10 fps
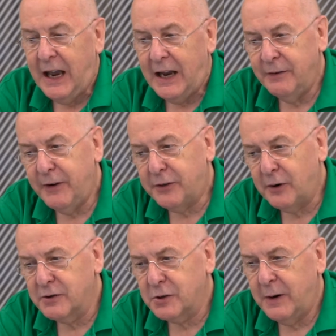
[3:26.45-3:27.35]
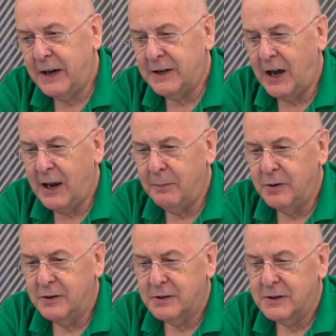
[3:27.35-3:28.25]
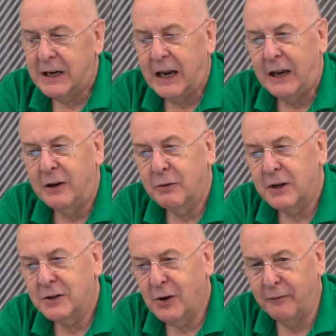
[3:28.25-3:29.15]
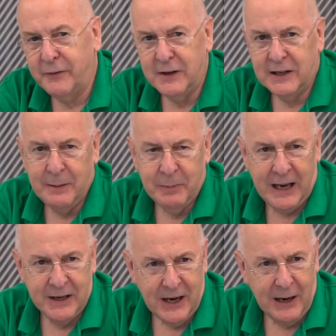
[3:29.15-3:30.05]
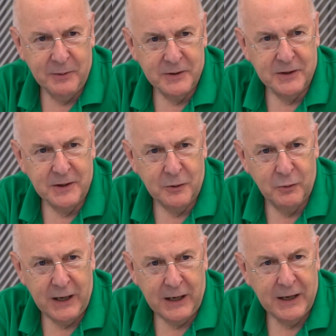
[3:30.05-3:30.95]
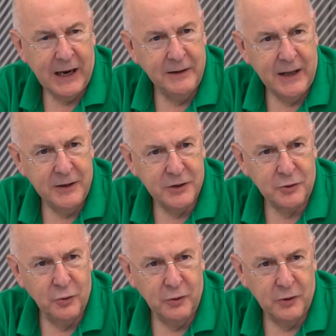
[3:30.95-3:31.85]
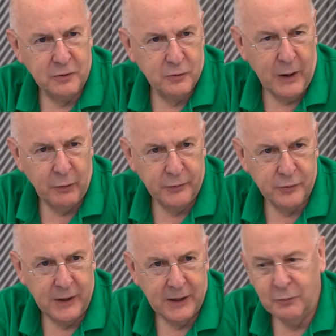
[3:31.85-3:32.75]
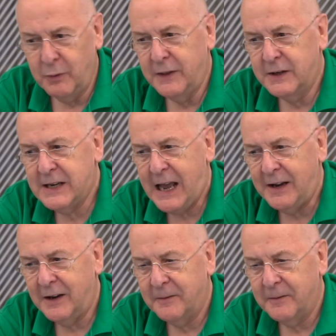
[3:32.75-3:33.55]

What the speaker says: And if he throws away a diamond, you can confidently play a diamond to the queen and then score your 12th trick with the 10.